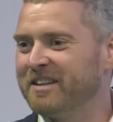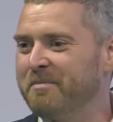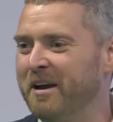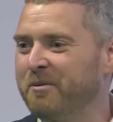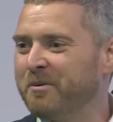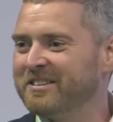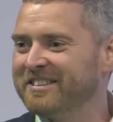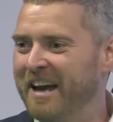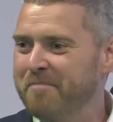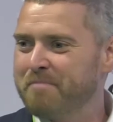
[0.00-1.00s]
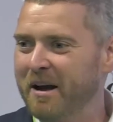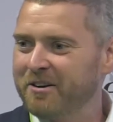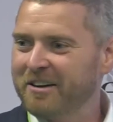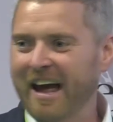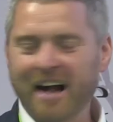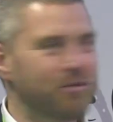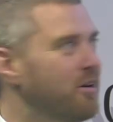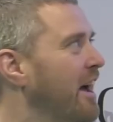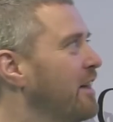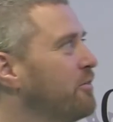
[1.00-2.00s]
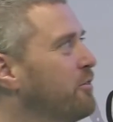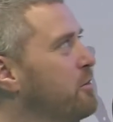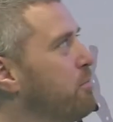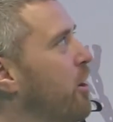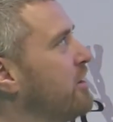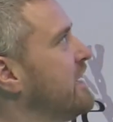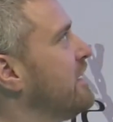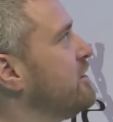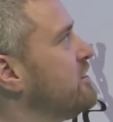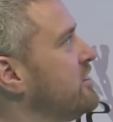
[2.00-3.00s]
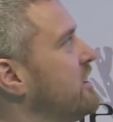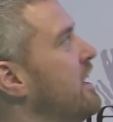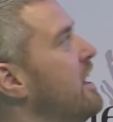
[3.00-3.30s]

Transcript: They made it, once again, better to handle for the bartenders.